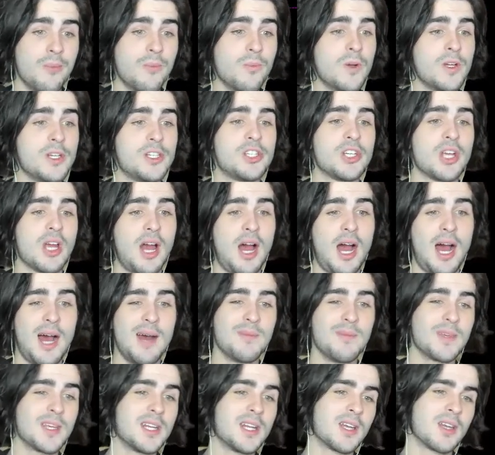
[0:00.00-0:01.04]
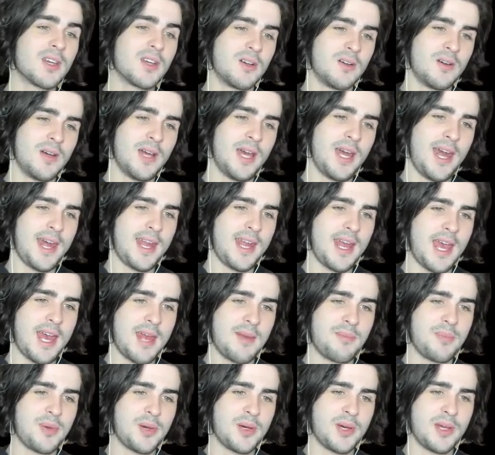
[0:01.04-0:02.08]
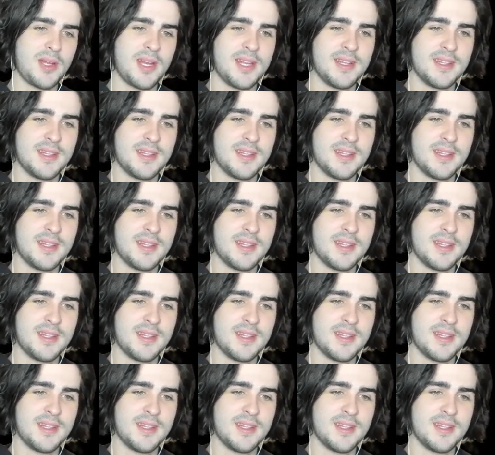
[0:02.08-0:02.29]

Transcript: which I'm gonna go ahead and put